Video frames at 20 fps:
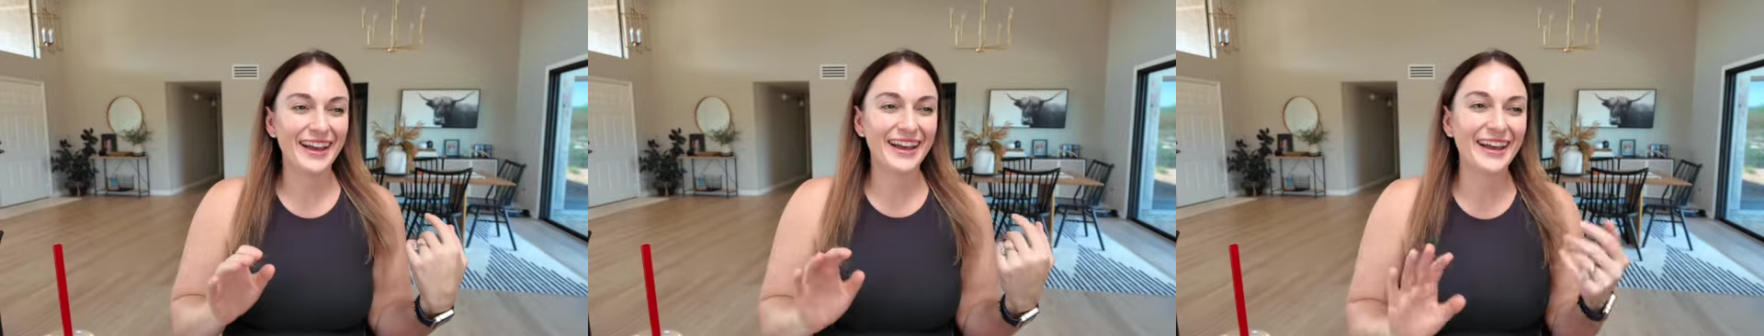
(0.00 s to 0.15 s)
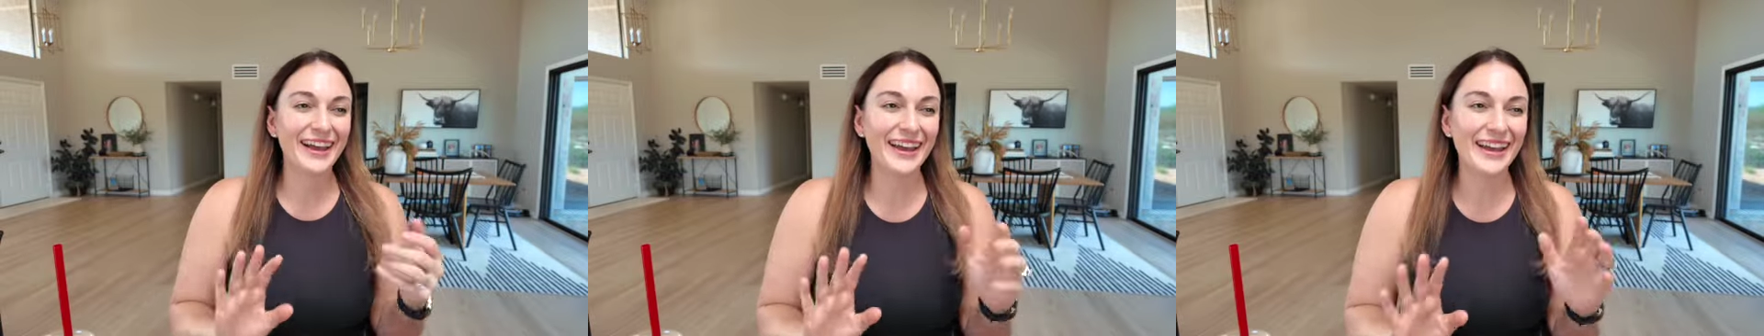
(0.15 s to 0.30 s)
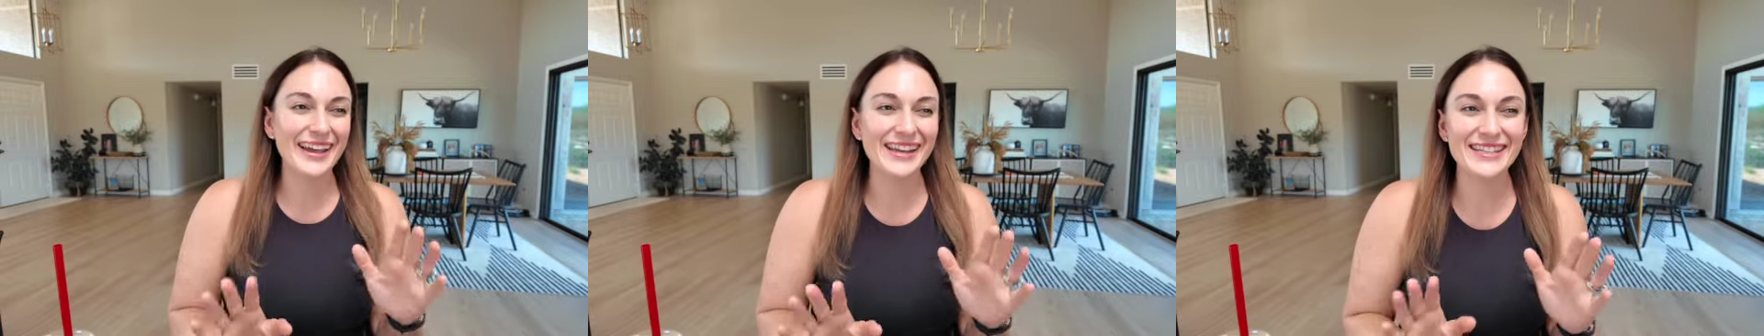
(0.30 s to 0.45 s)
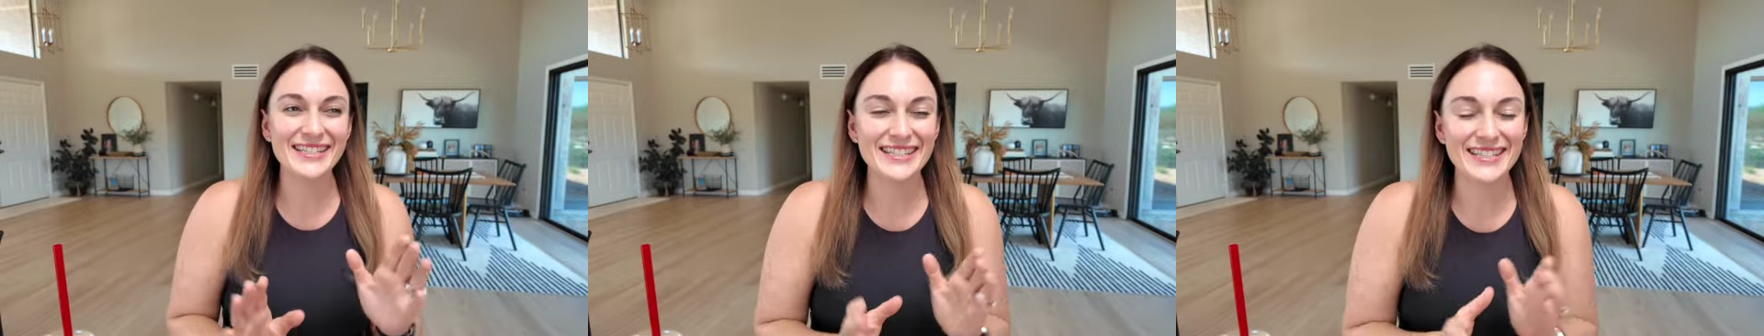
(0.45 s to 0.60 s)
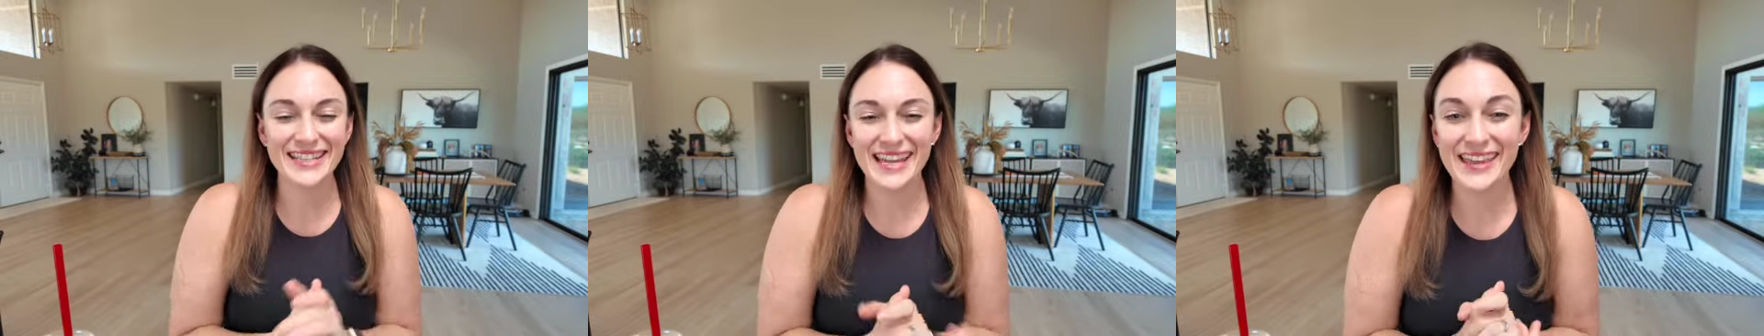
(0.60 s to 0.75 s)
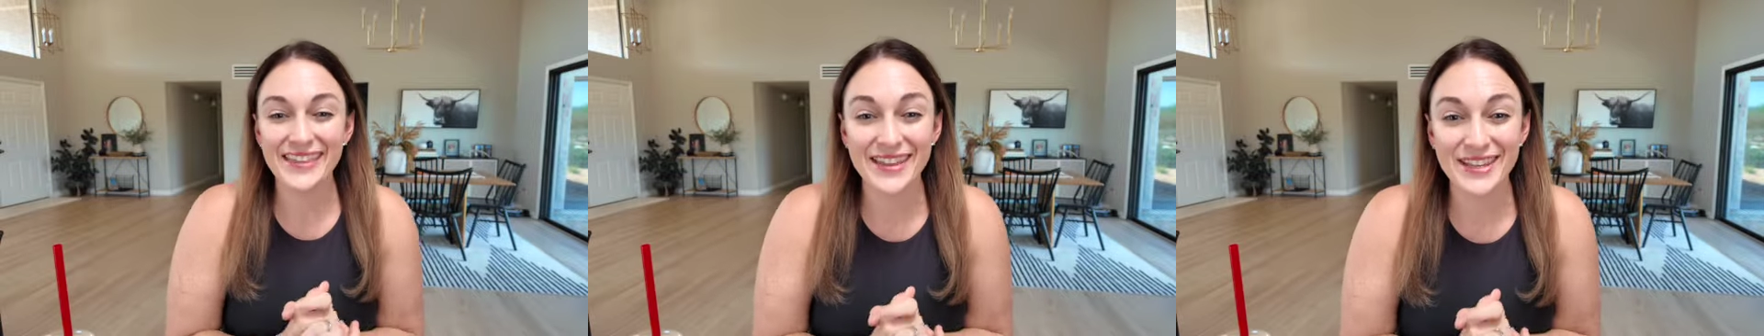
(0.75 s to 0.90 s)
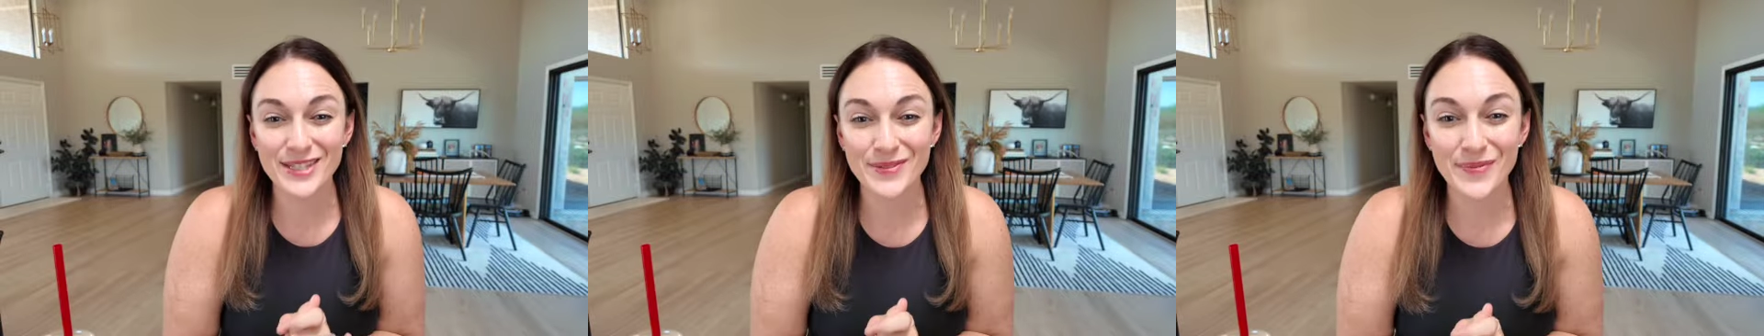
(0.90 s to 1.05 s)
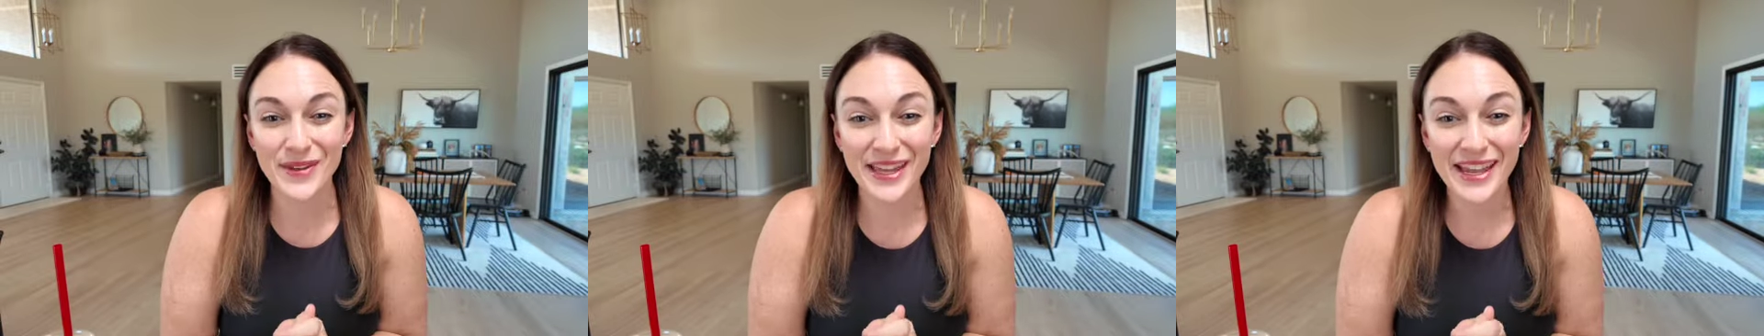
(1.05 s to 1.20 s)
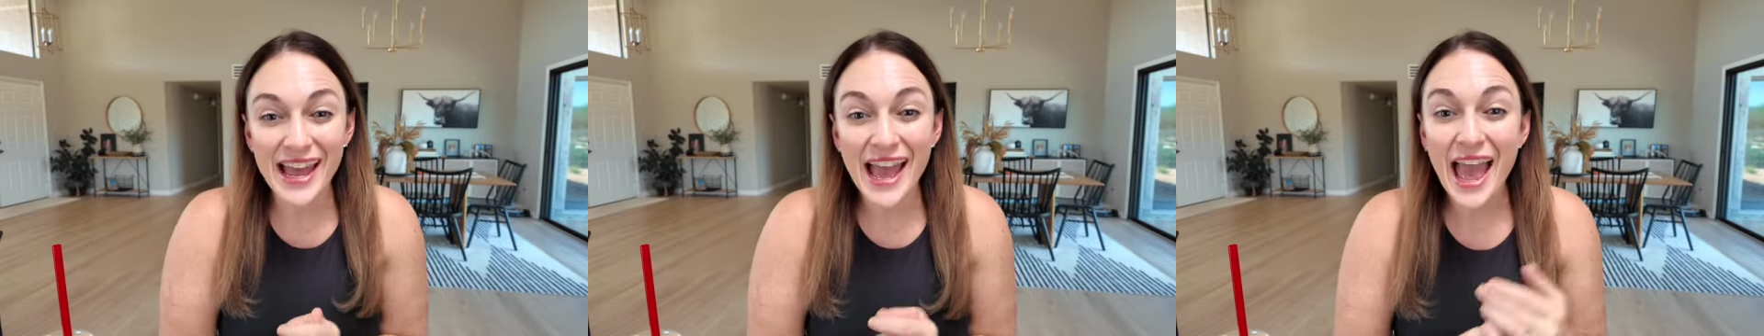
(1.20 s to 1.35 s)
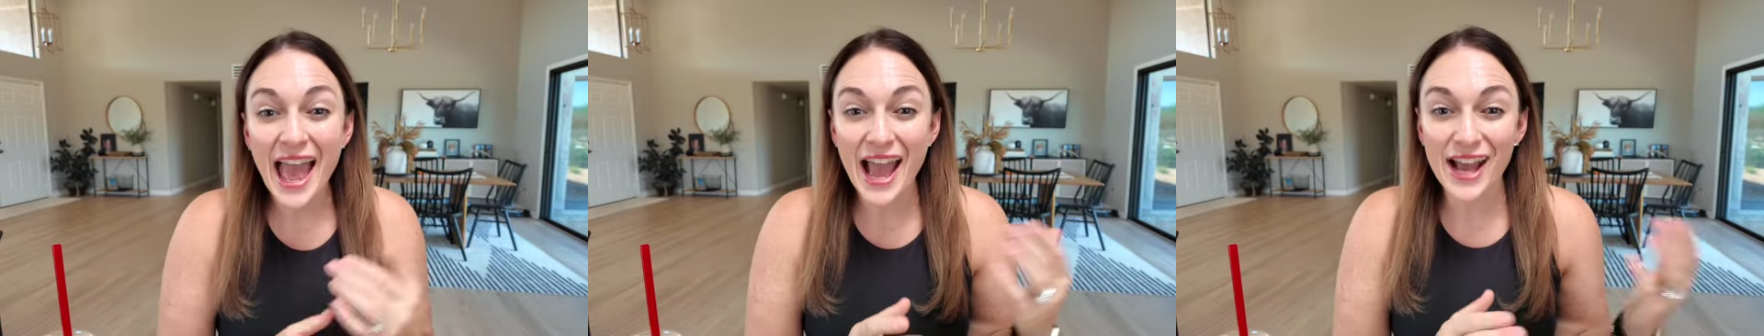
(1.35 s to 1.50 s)
hate to say this, but
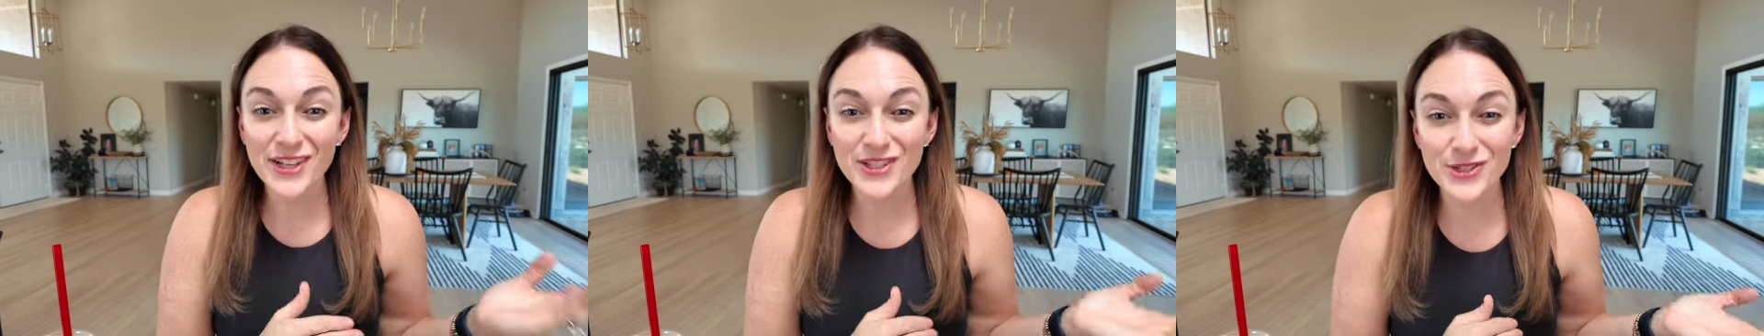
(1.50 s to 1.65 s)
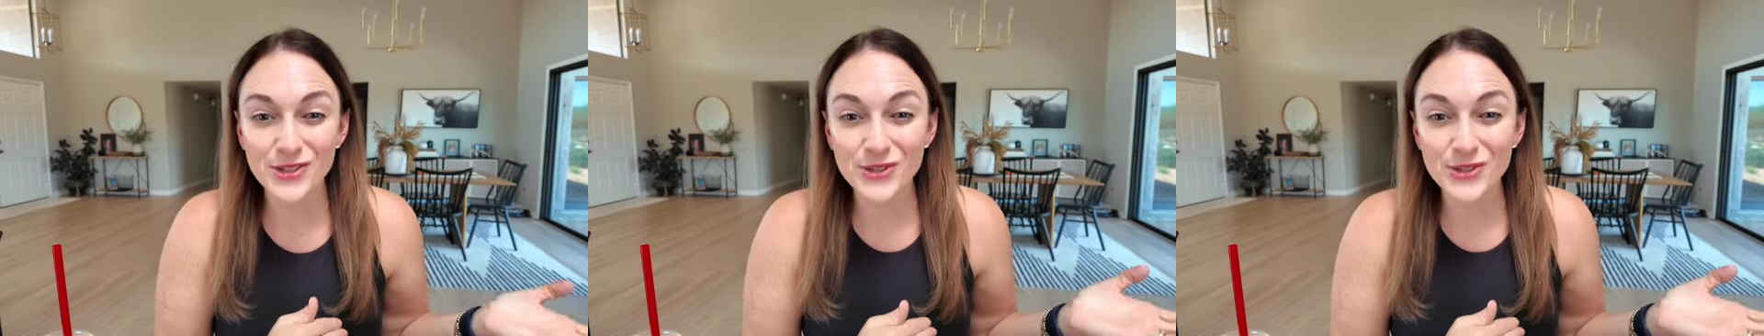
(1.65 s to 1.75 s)
as